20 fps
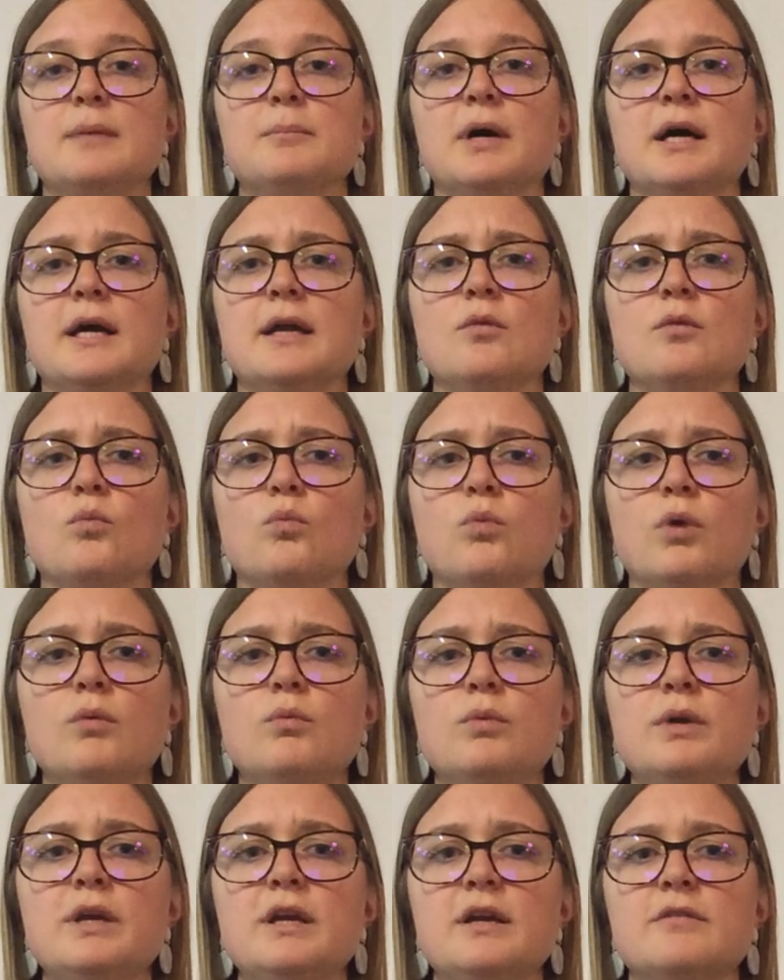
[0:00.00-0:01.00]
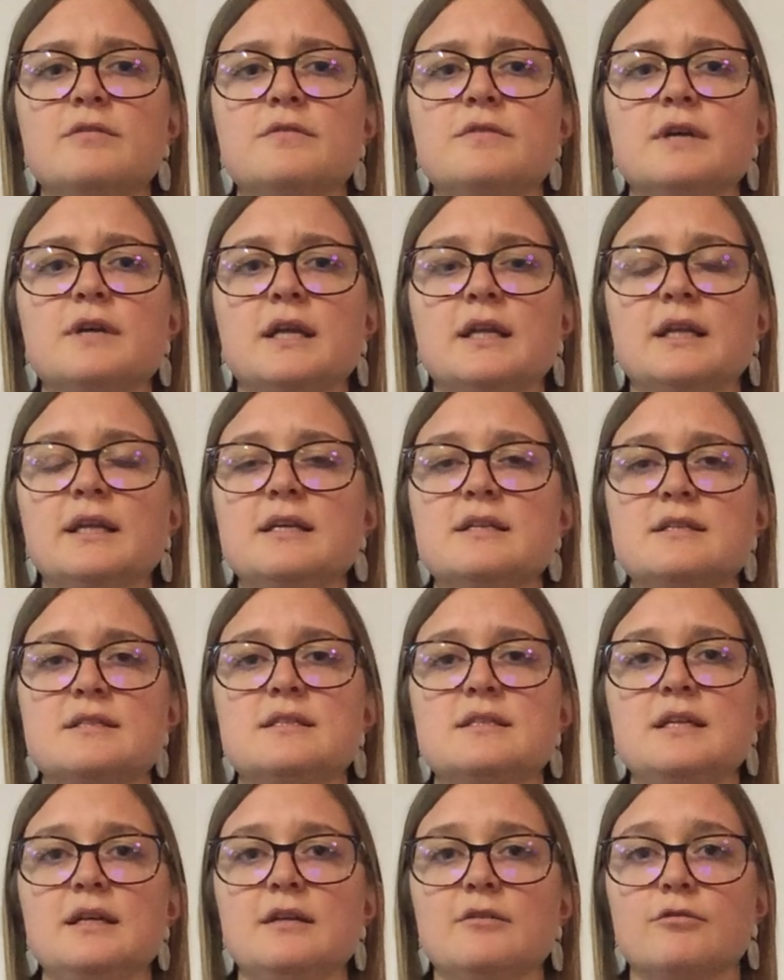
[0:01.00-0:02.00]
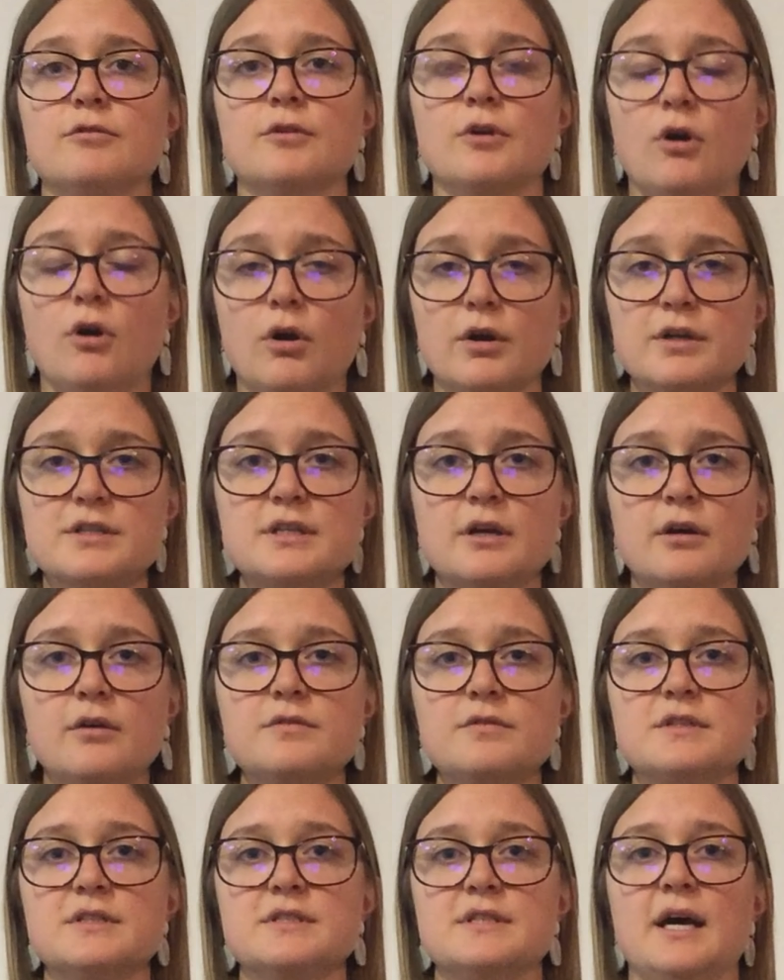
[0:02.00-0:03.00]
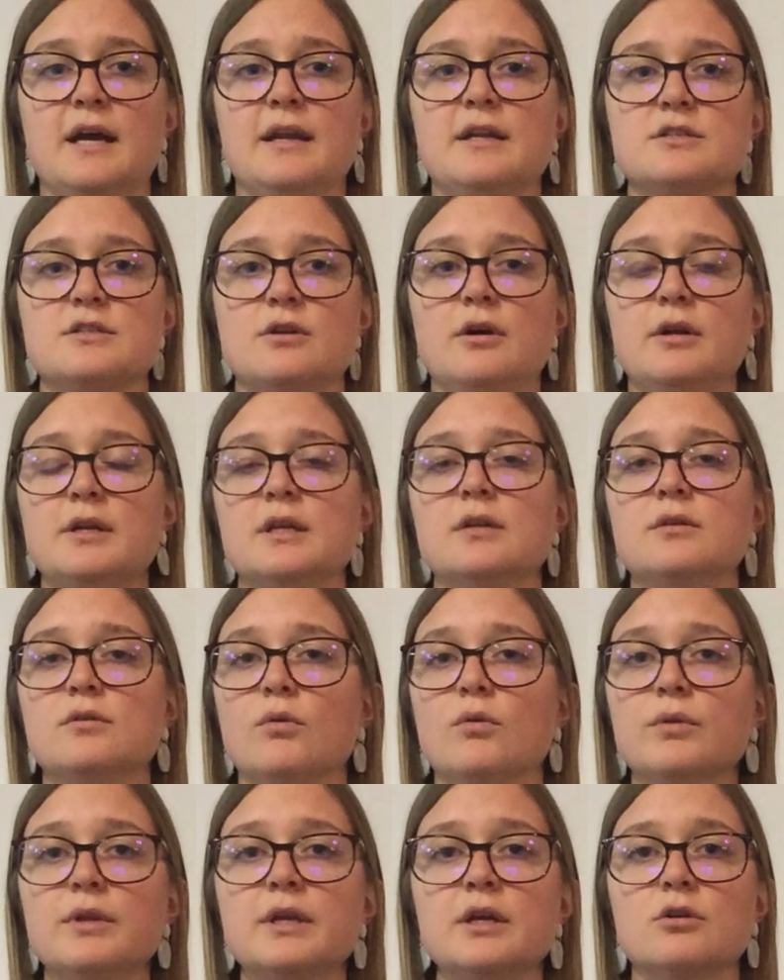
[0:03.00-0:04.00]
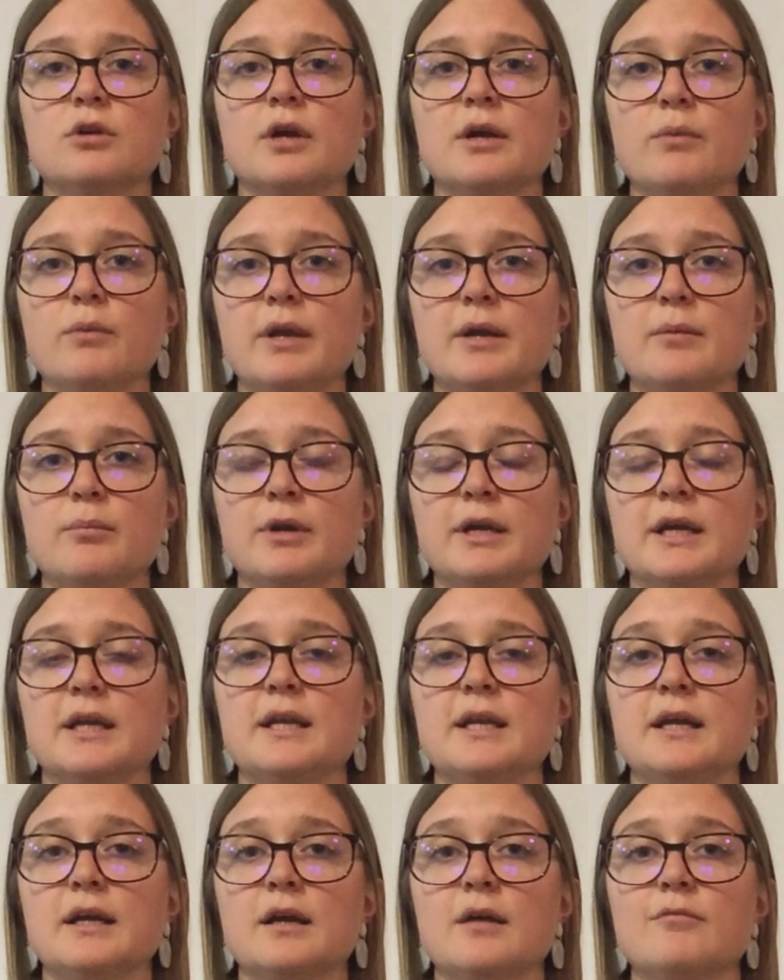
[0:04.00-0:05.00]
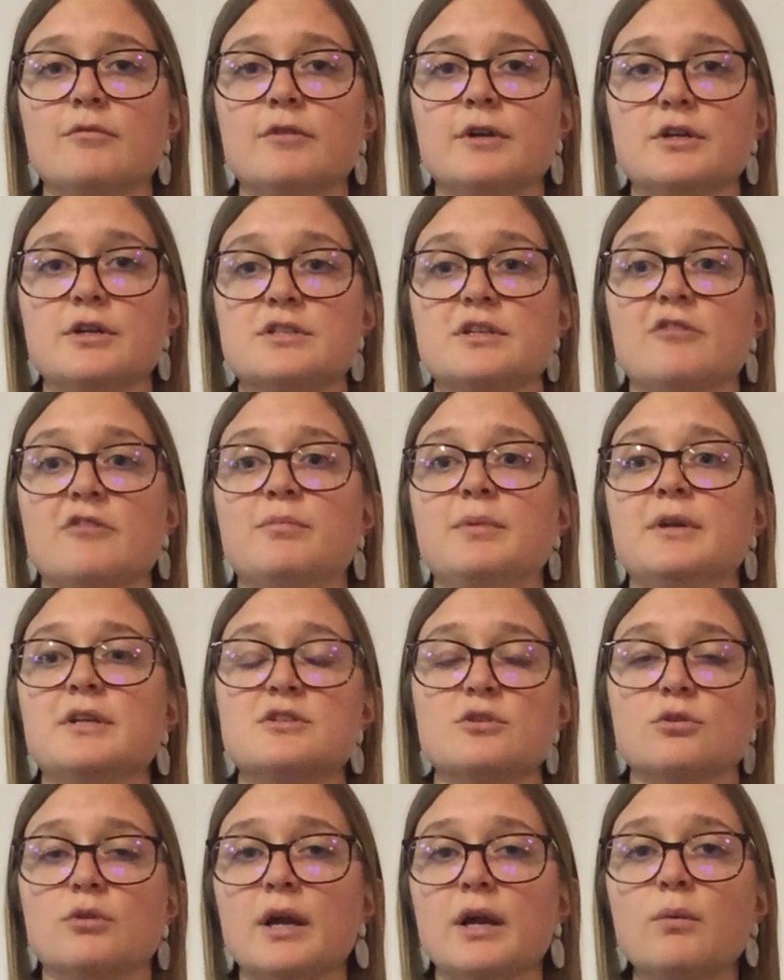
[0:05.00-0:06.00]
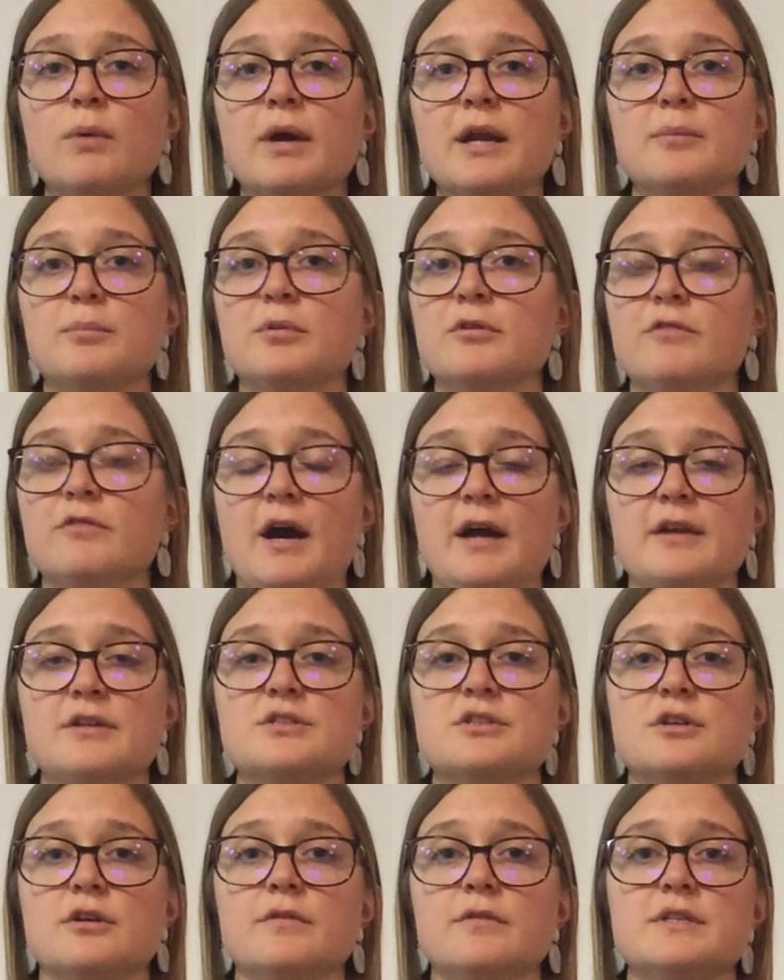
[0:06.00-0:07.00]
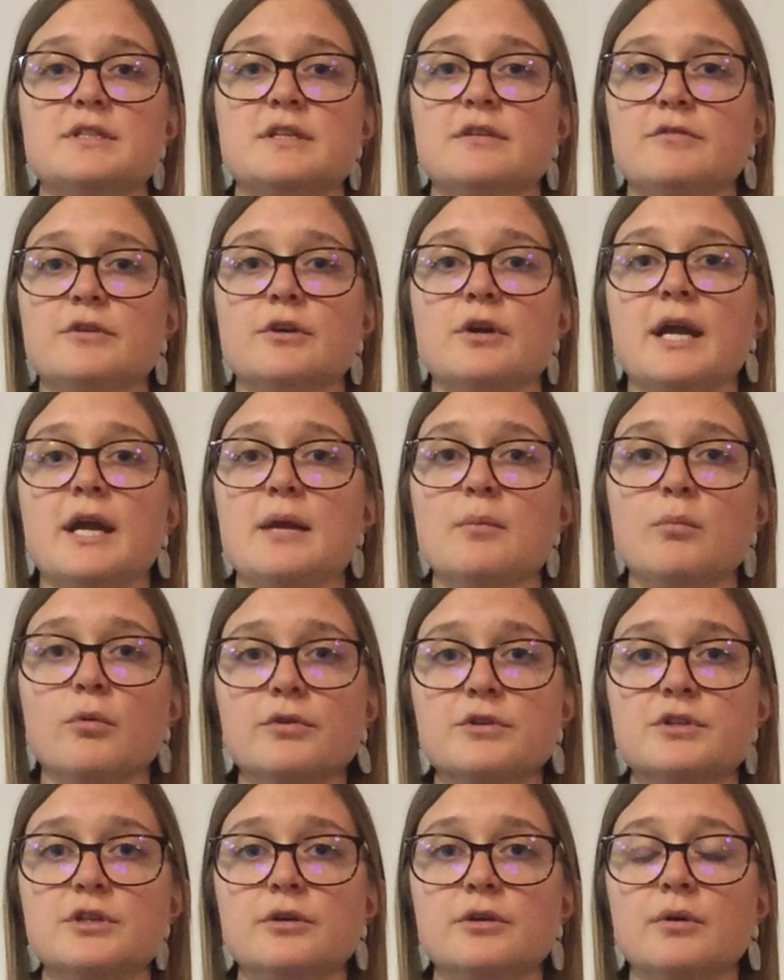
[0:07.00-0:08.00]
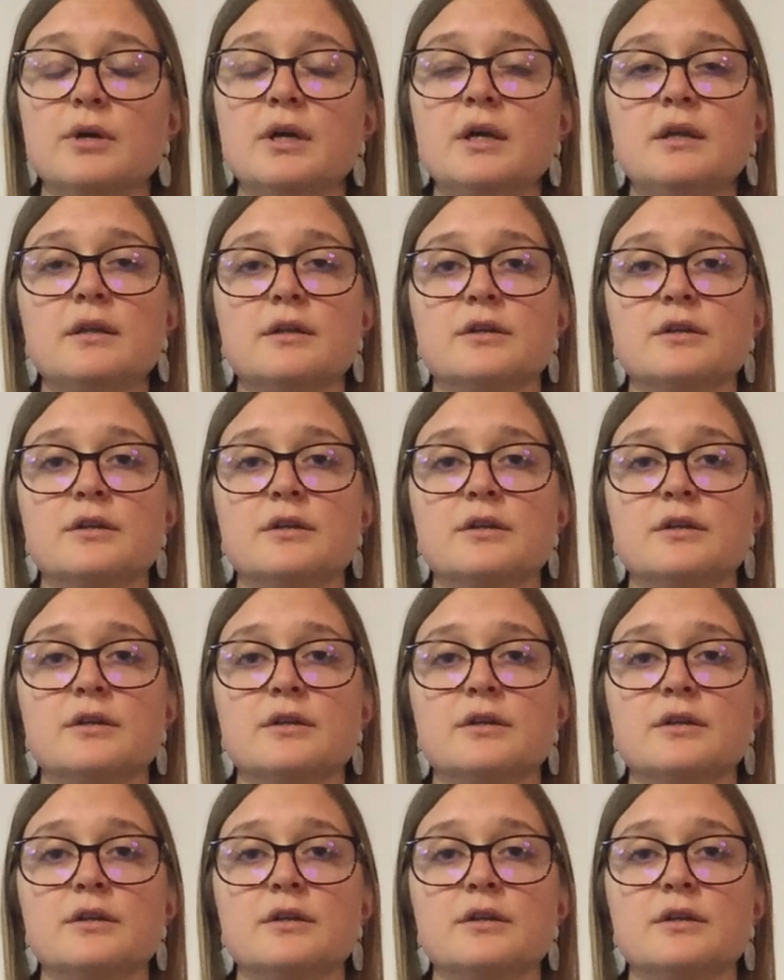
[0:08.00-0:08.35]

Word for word: But what we have at least seen for ourselves is that it's not only a great way to bring in income for yourself, but it's a great way to provide a service if you're able to.